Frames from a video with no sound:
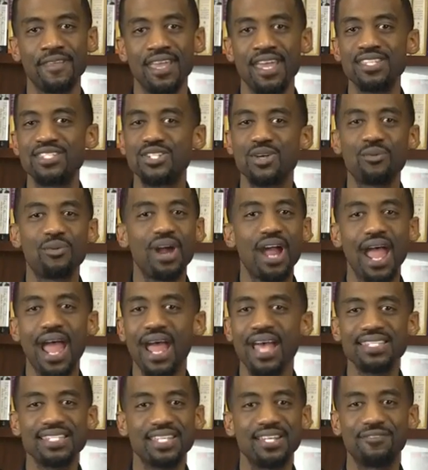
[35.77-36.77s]
And so we're
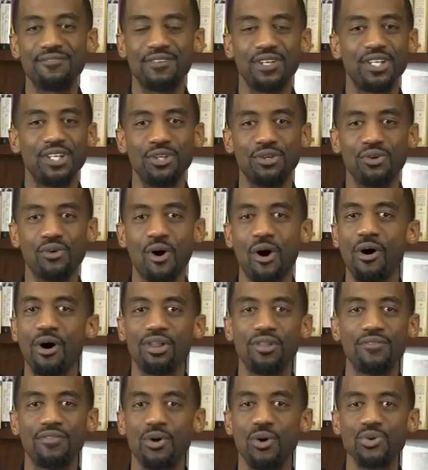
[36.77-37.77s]
asking for you, all
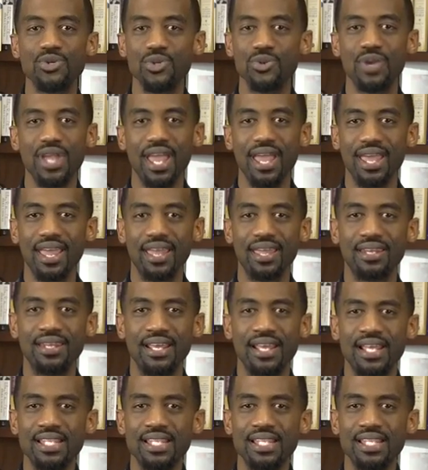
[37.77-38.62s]
of those who can,